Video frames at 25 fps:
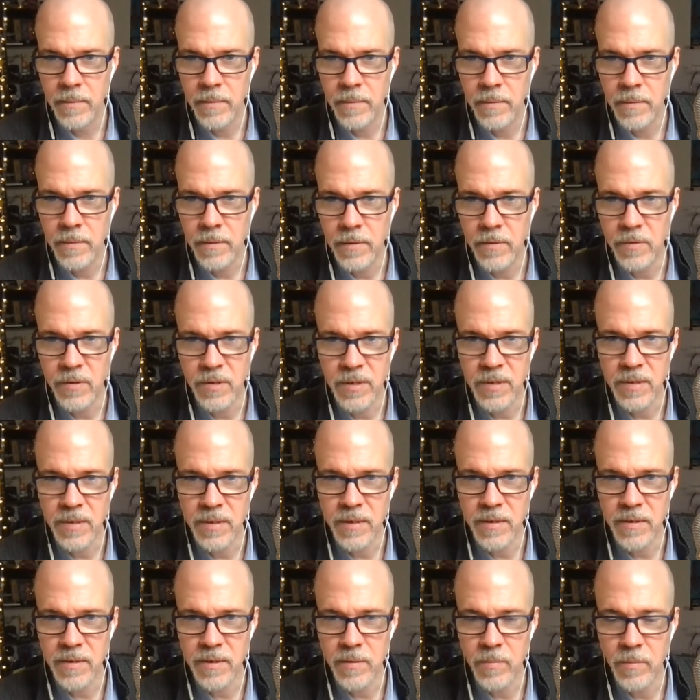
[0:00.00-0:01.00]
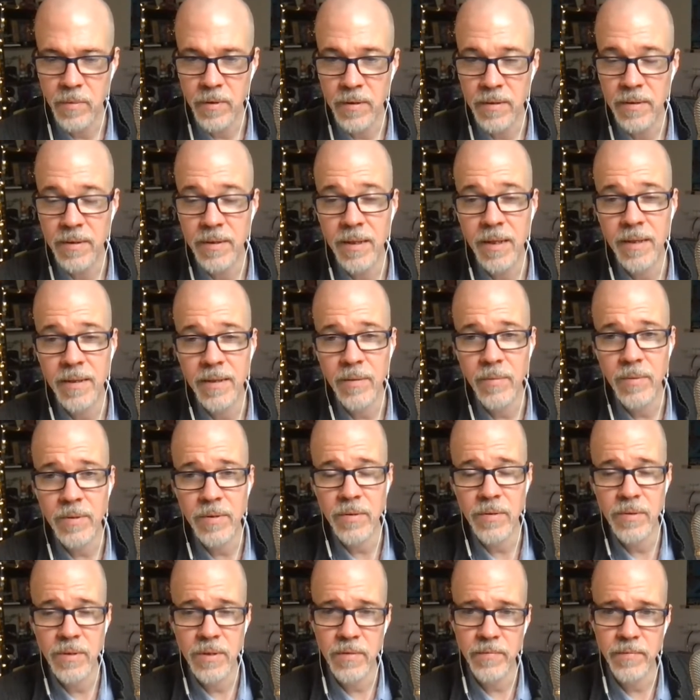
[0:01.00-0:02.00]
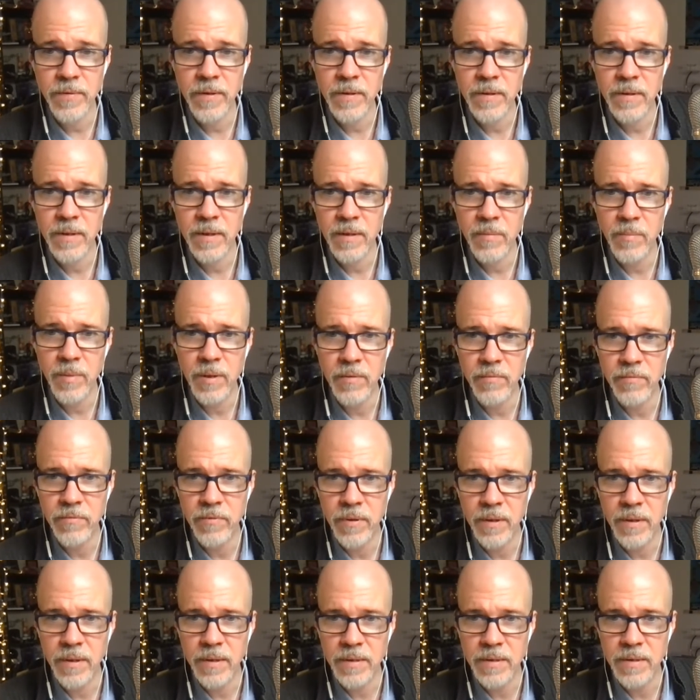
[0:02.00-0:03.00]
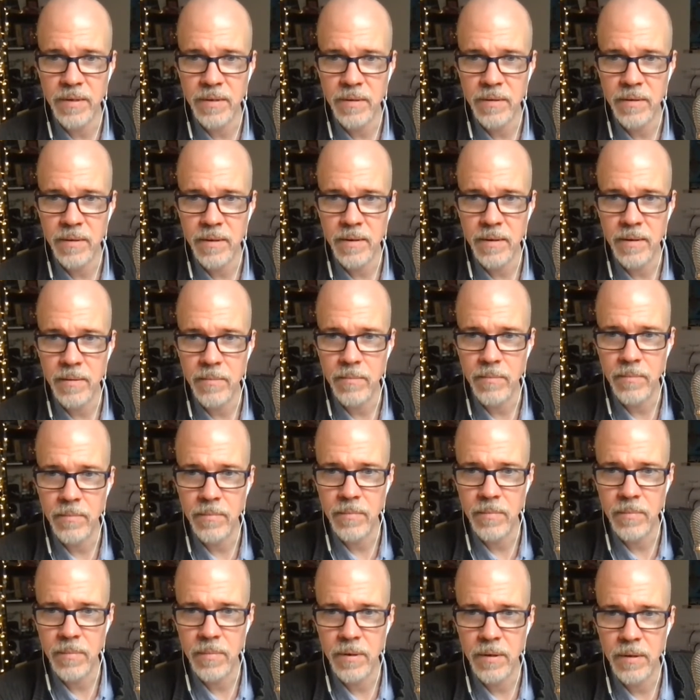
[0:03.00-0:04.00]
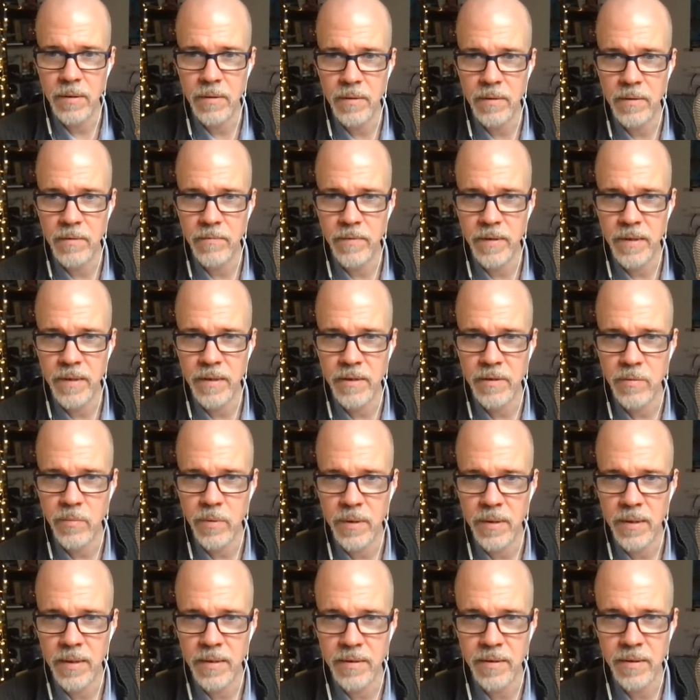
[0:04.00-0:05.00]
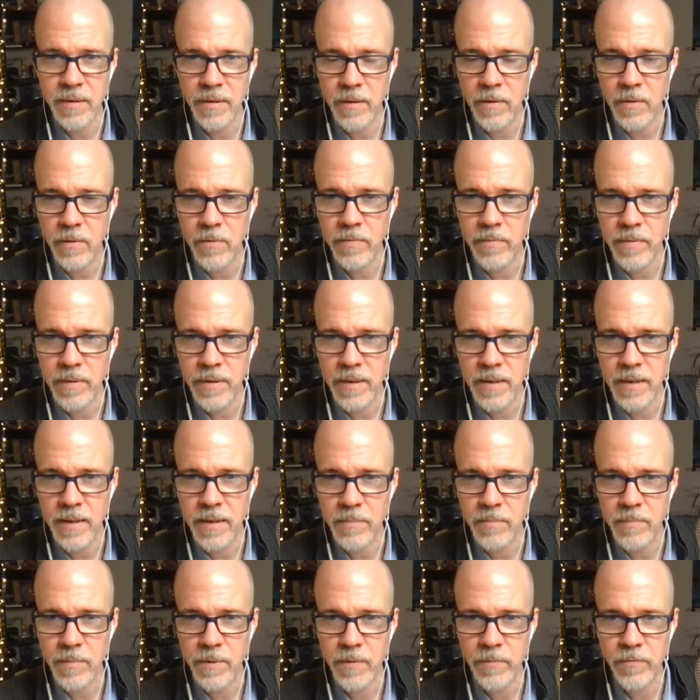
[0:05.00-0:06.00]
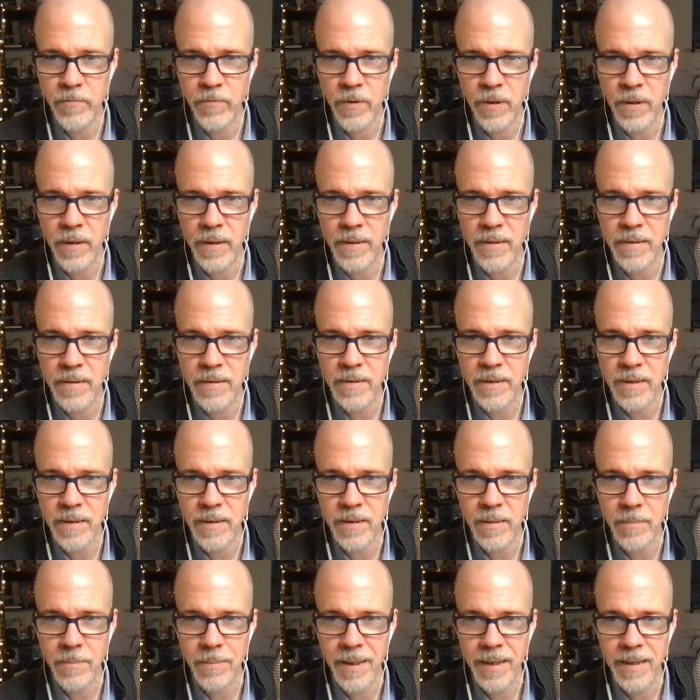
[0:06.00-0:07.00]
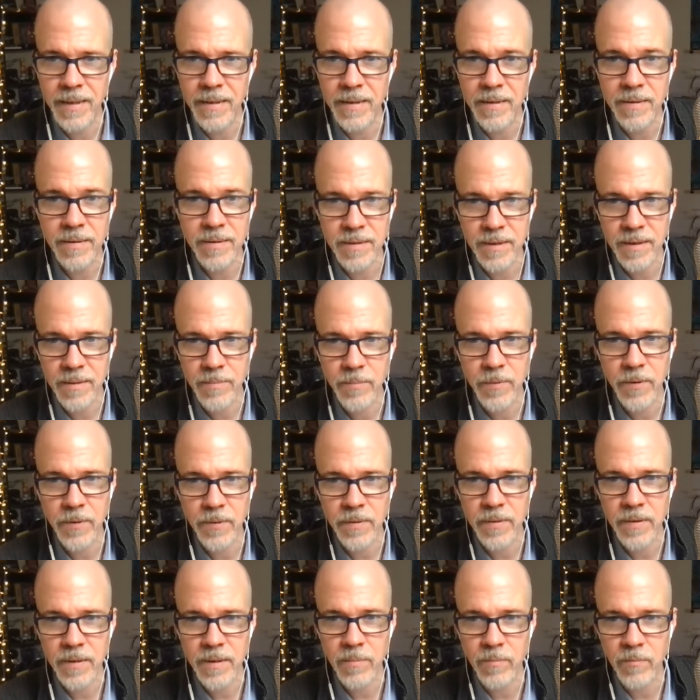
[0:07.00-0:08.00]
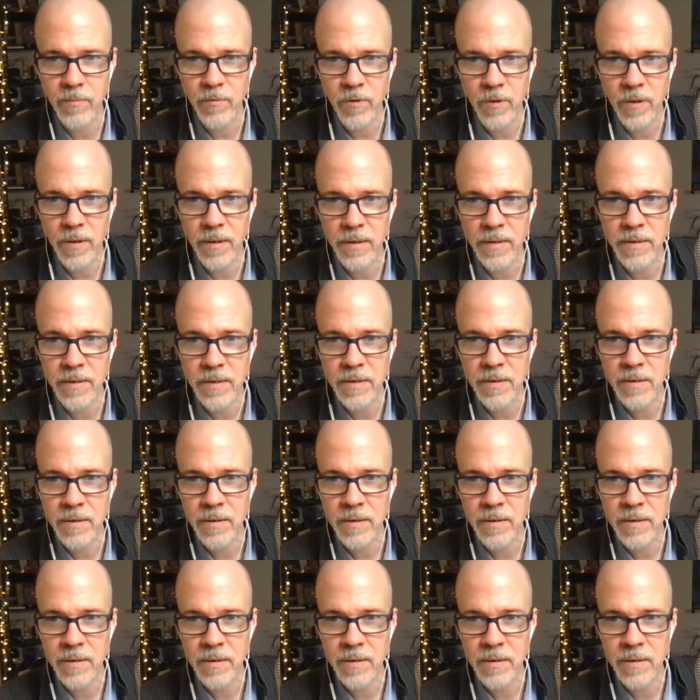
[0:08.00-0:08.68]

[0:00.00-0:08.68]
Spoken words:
Eugene says the one, yeah, that was always the fun thing about Fry's. The Phoenix one has a golf-themed Fry's and a Mayan temple-themed Fry's.